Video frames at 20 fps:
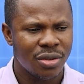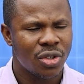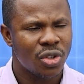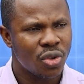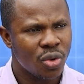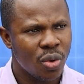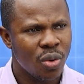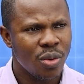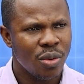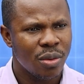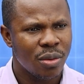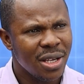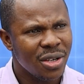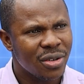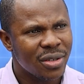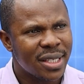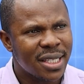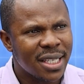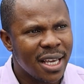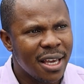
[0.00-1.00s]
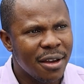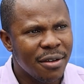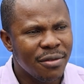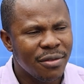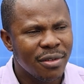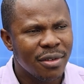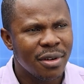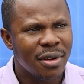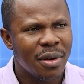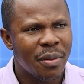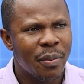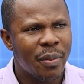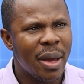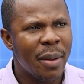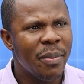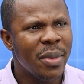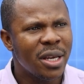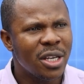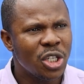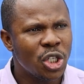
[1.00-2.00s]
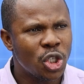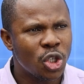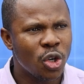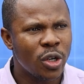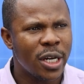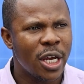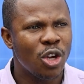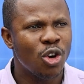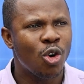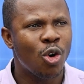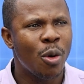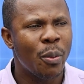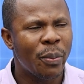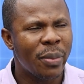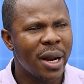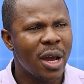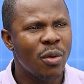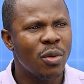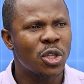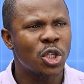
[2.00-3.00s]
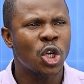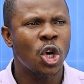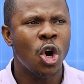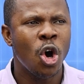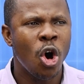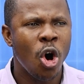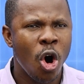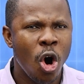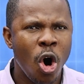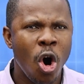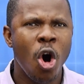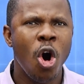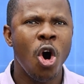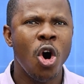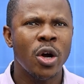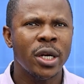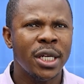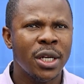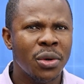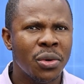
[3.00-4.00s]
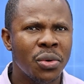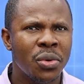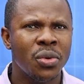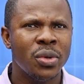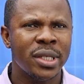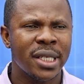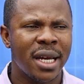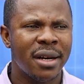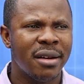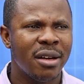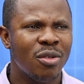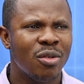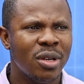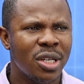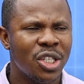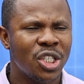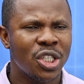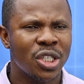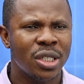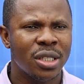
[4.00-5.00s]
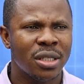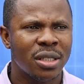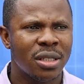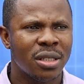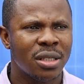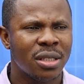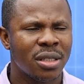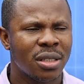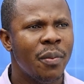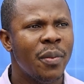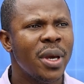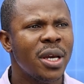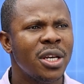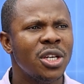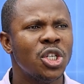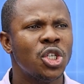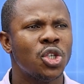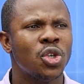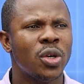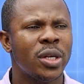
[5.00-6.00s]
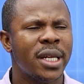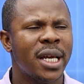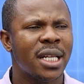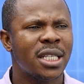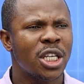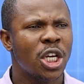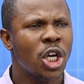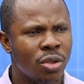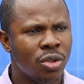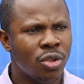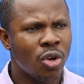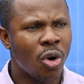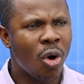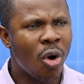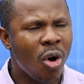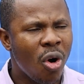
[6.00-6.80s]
So pay yourself by making sure that you comply with all the rules and regulations, making sure that your